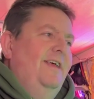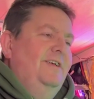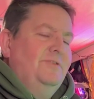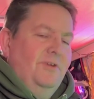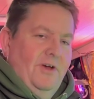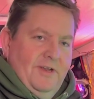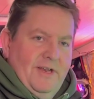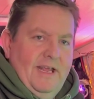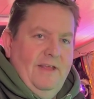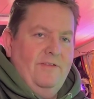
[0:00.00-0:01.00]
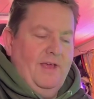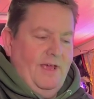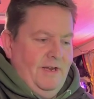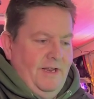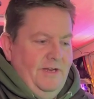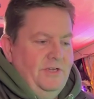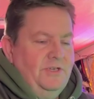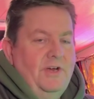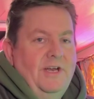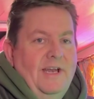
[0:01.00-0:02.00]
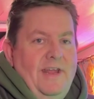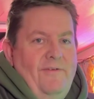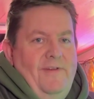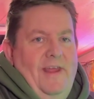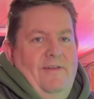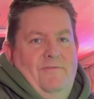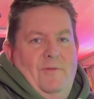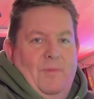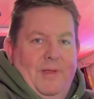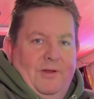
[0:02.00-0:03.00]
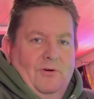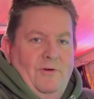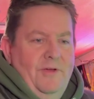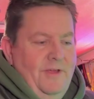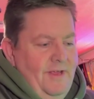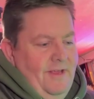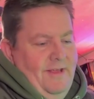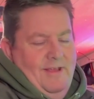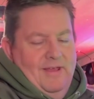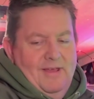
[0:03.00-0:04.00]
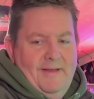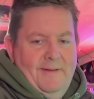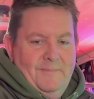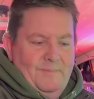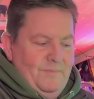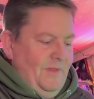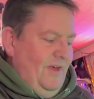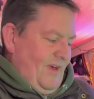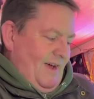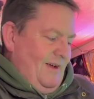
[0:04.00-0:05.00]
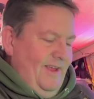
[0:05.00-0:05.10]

so I got underneath it and then just started lifting from the middle, like that.